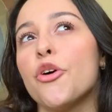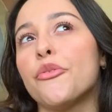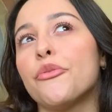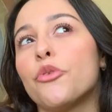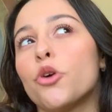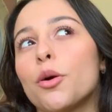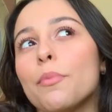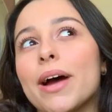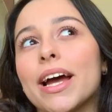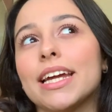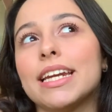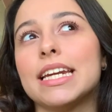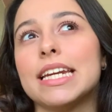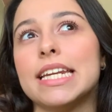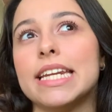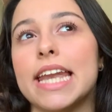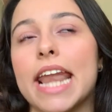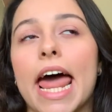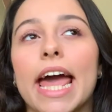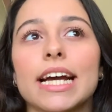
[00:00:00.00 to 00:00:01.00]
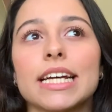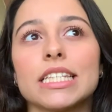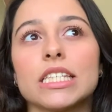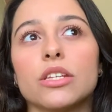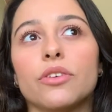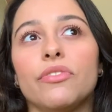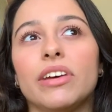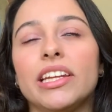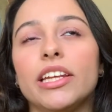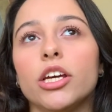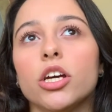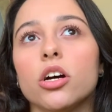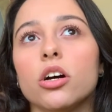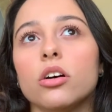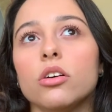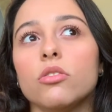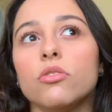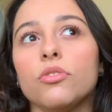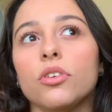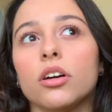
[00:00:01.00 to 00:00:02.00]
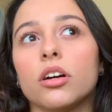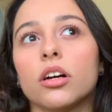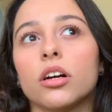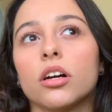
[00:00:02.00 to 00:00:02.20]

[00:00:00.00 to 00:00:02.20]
For my next video,